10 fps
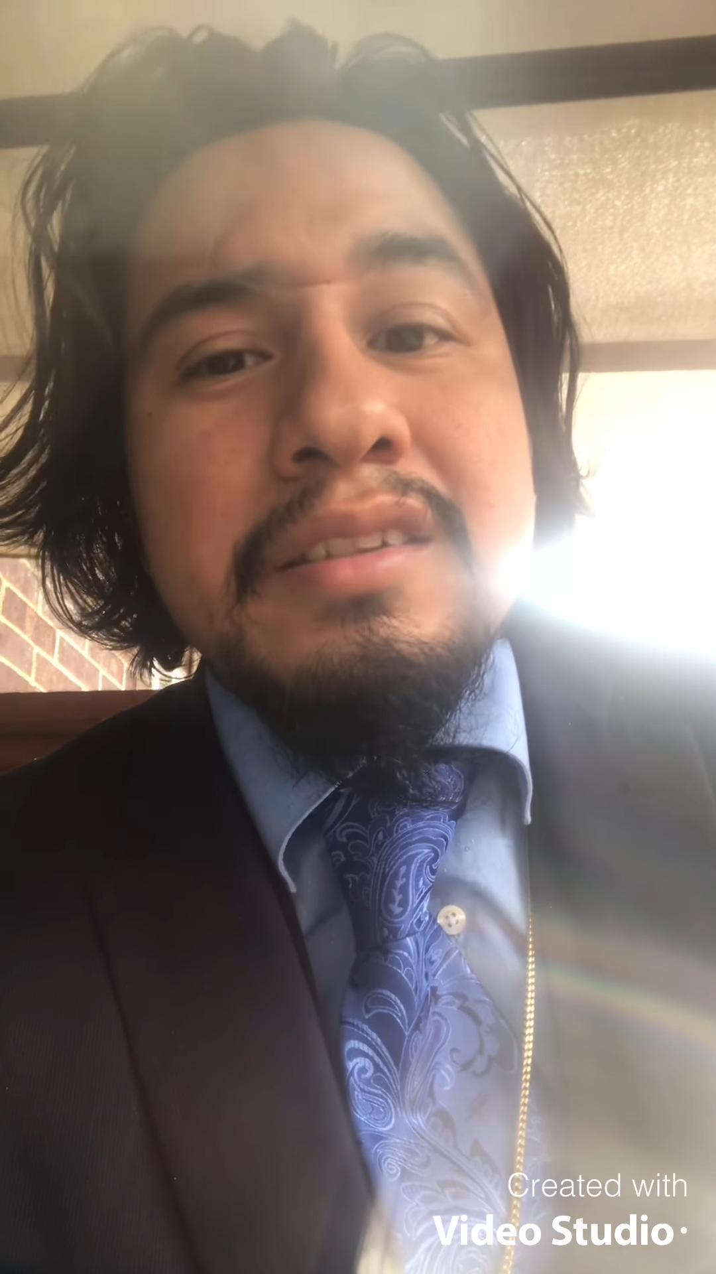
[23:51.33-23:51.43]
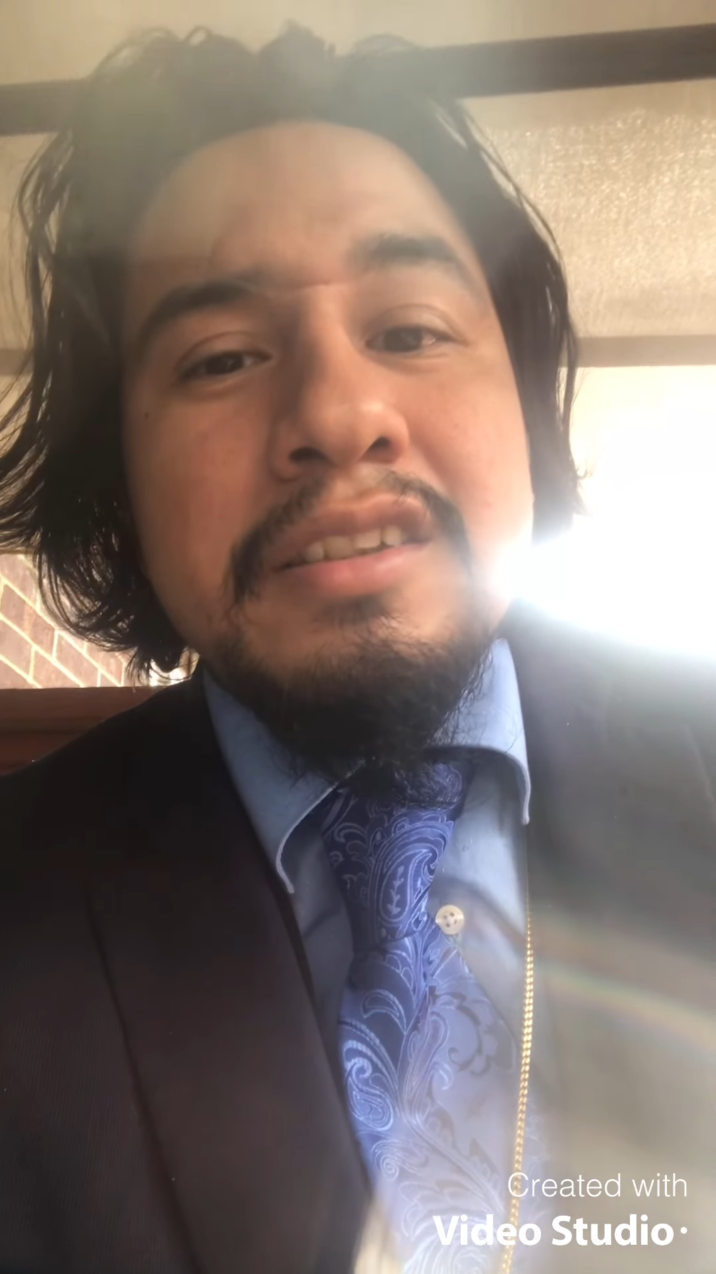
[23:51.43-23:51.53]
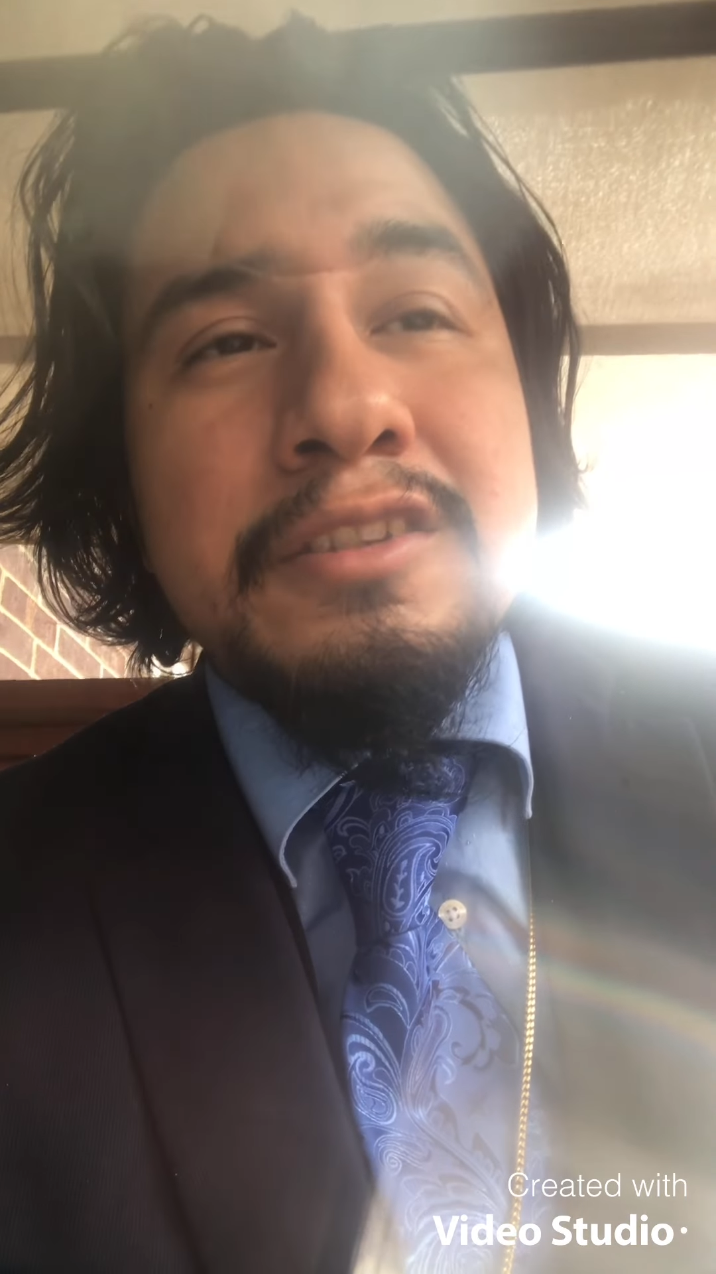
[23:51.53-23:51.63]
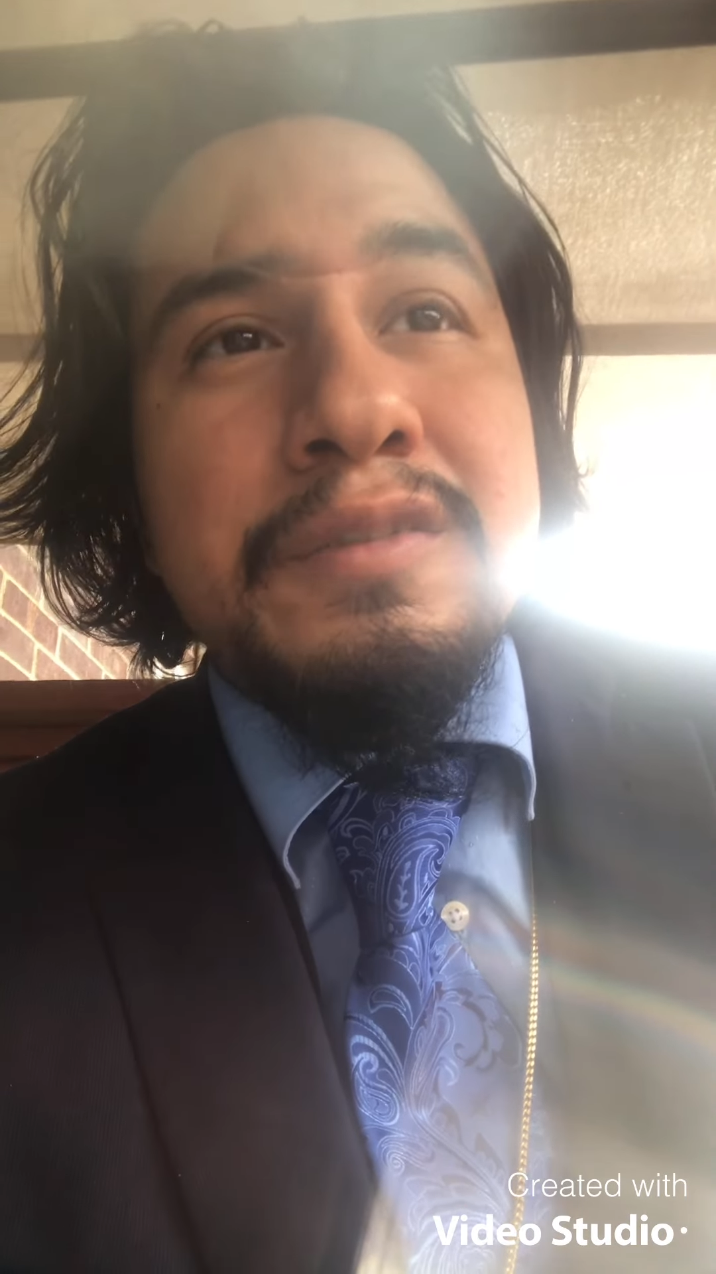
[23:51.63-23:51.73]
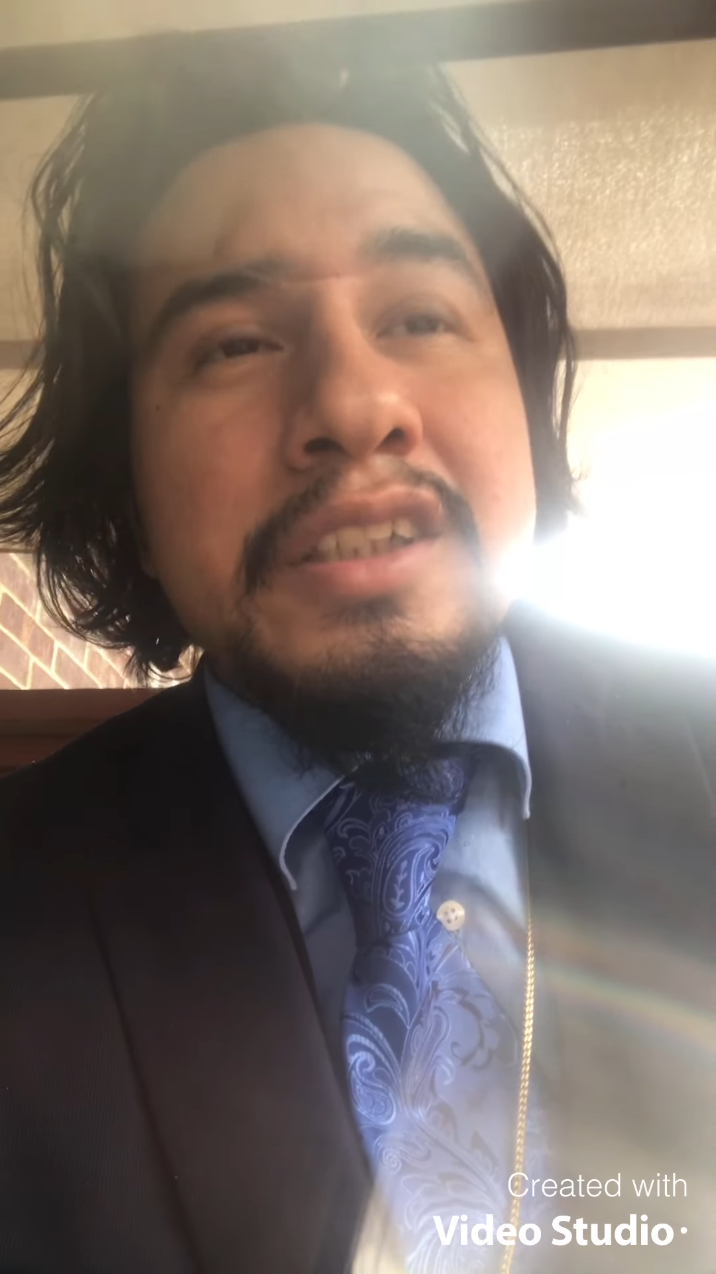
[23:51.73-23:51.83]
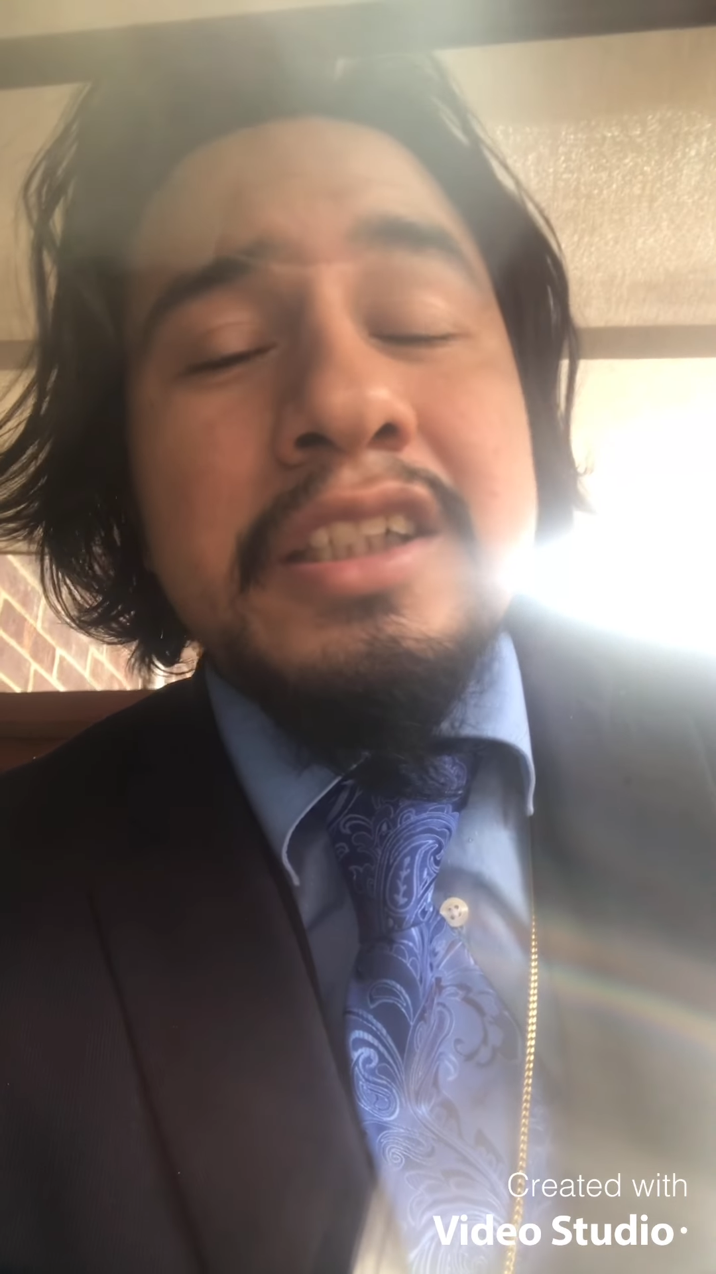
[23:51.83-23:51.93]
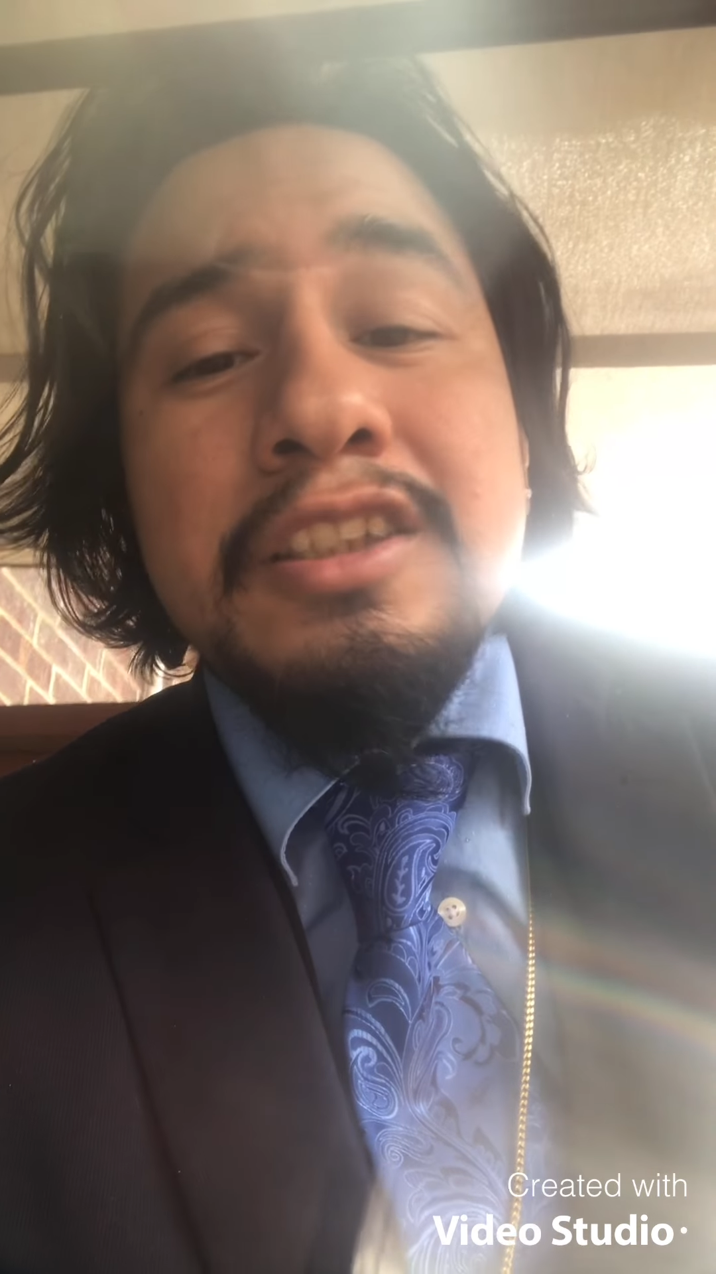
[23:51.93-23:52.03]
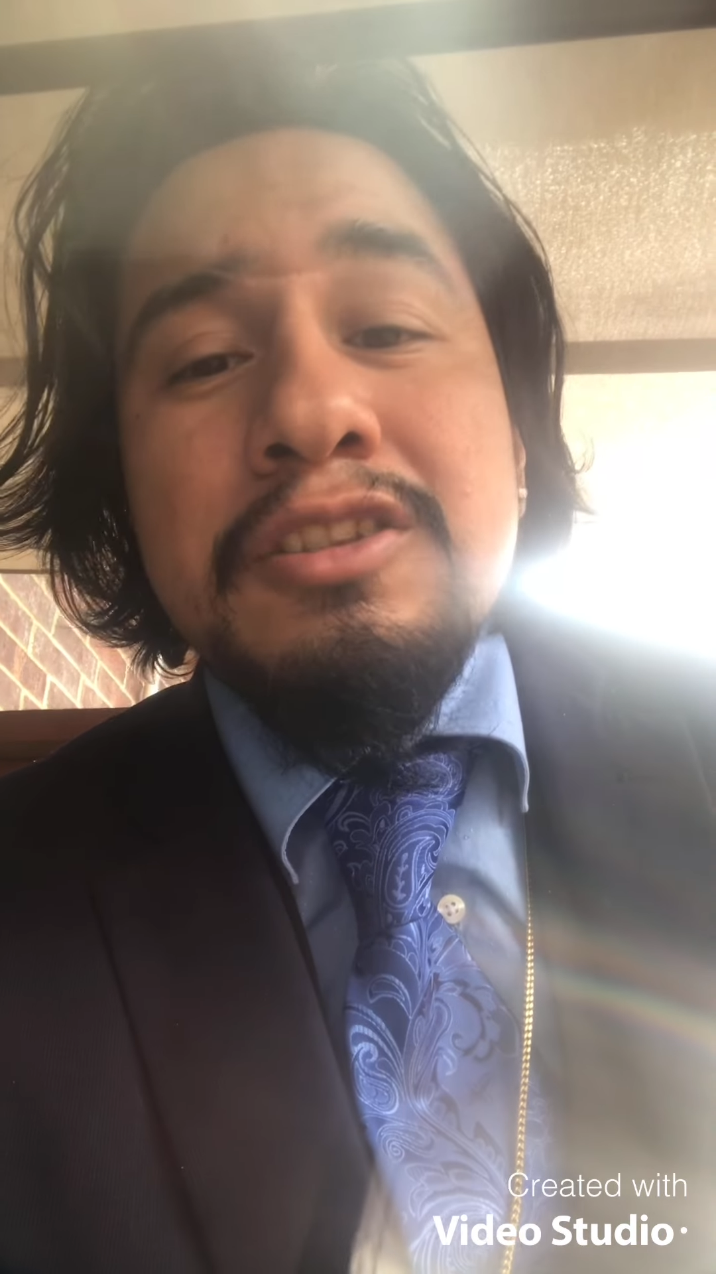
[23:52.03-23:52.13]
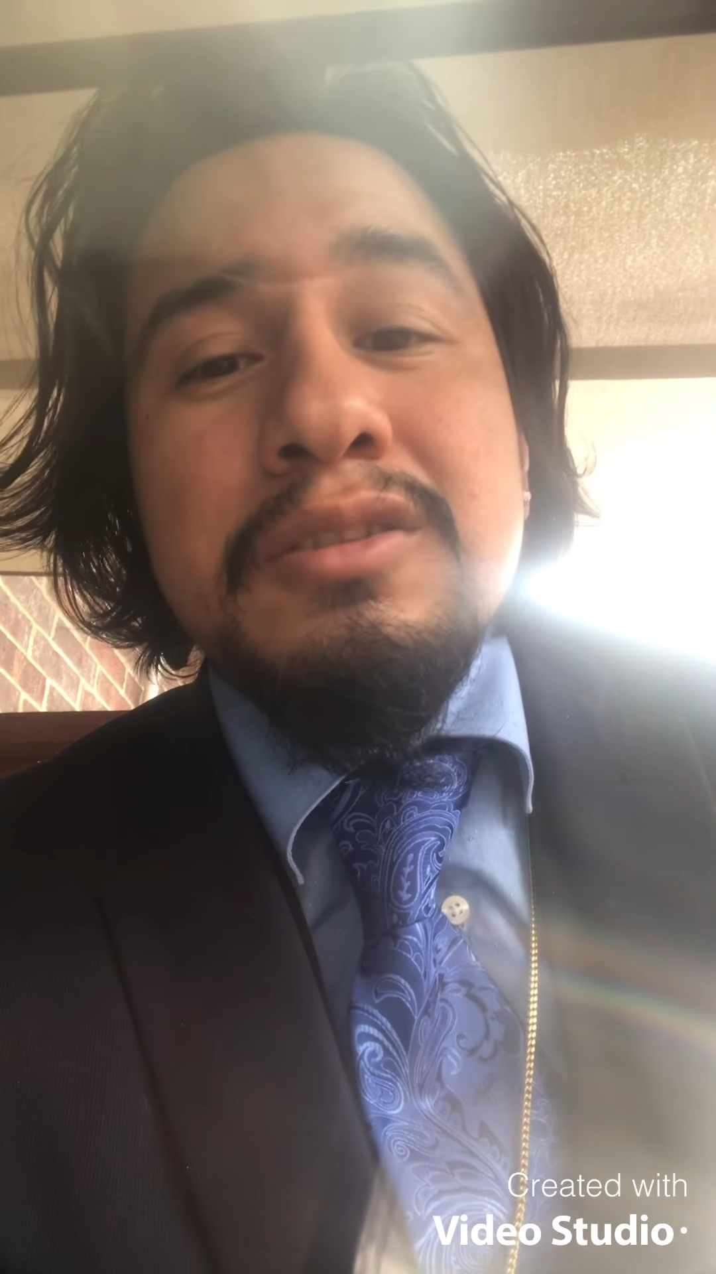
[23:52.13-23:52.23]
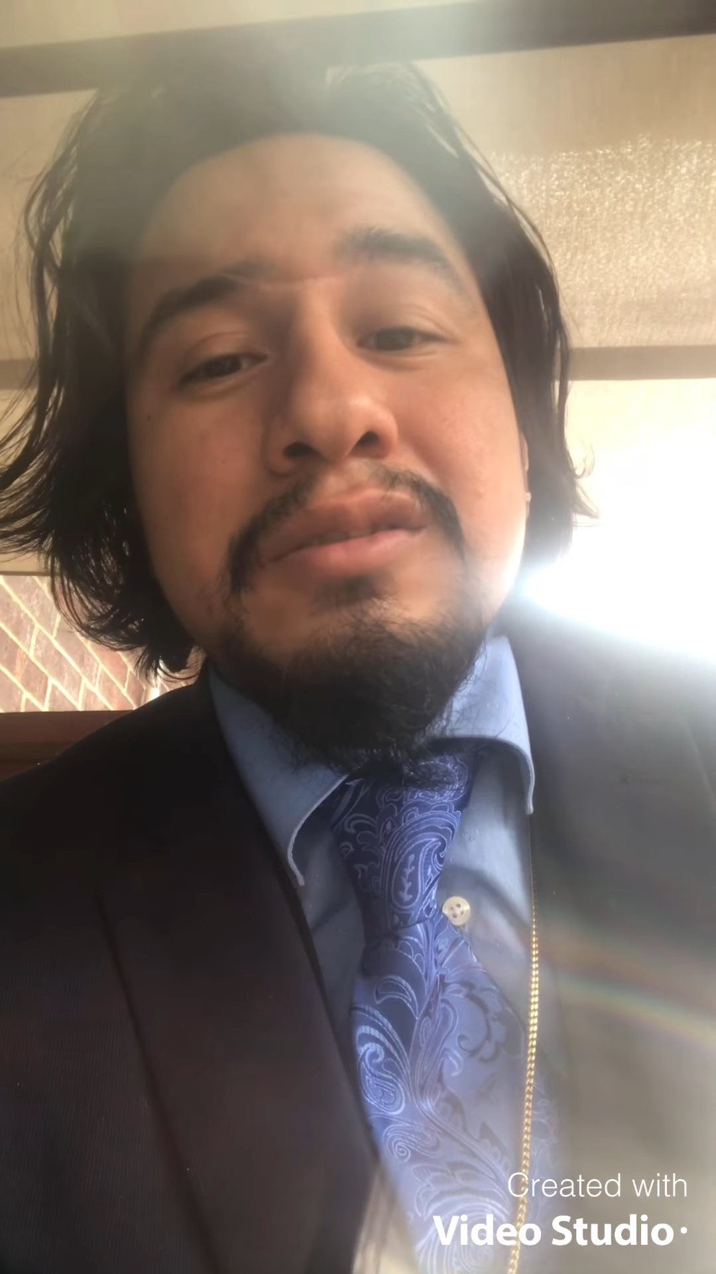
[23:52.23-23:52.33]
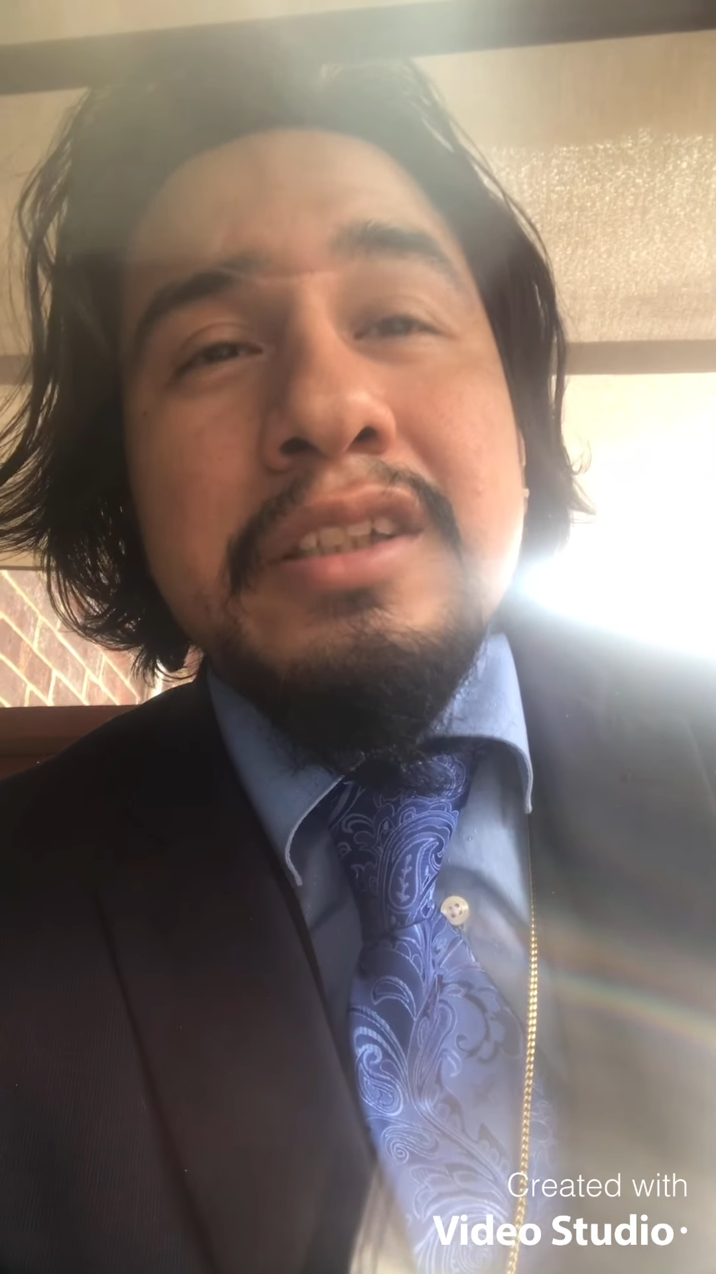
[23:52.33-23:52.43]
this fucking issue